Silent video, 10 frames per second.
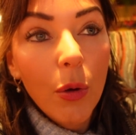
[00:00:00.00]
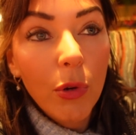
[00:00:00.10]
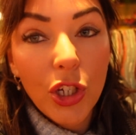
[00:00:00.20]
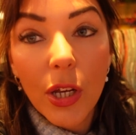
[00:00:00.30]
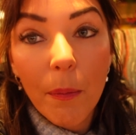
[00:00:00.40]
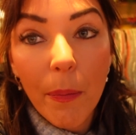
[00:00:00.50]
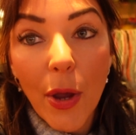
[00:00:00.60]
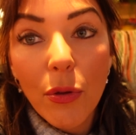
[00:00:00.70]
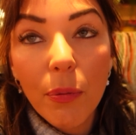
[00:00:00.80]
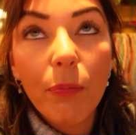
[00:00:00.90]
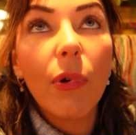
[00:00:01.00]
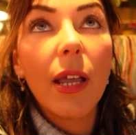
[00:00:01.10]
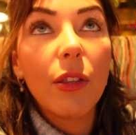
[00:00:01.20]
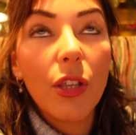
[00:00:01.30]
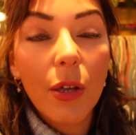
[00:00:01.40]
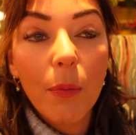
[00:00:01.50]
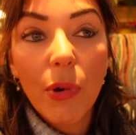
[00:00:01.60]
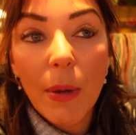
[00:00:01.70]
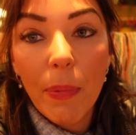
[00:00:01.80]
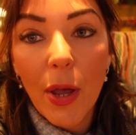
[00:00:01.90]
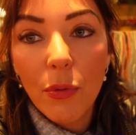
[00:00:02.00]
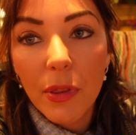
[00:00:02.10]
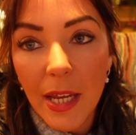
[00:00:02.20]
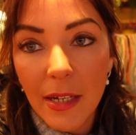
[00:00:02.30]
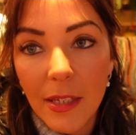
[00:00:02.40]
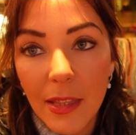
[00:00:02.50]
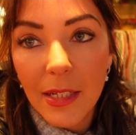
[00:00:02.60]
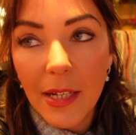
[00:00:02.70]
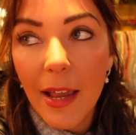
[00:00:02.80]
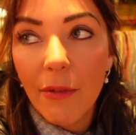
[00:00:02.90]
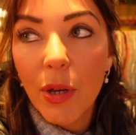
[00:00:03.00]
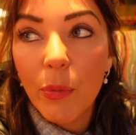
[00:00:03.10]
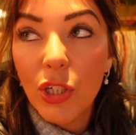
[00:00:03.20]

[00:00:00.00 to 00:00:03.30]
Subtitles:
which you can bring both into area,